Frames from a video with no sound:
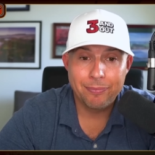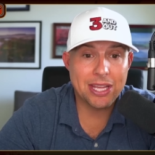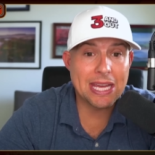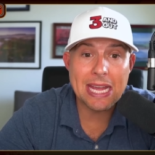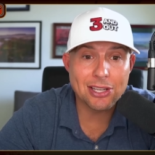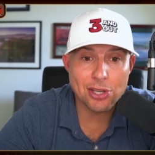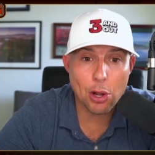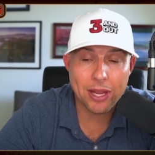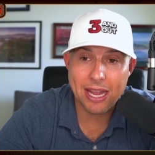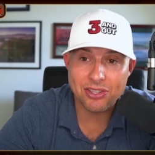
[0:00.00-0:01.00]
Kings
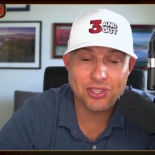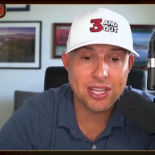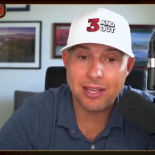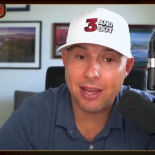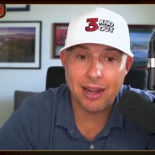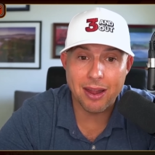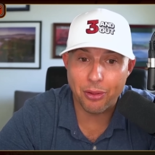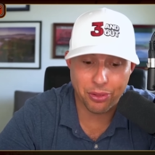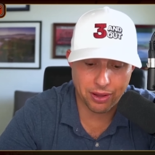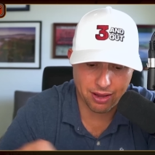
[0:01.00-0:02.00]
OKC, you got another
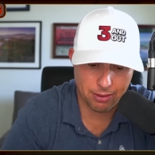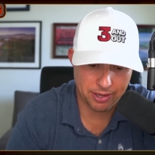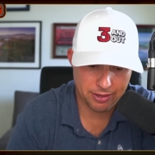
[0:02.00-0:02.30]
thing coming.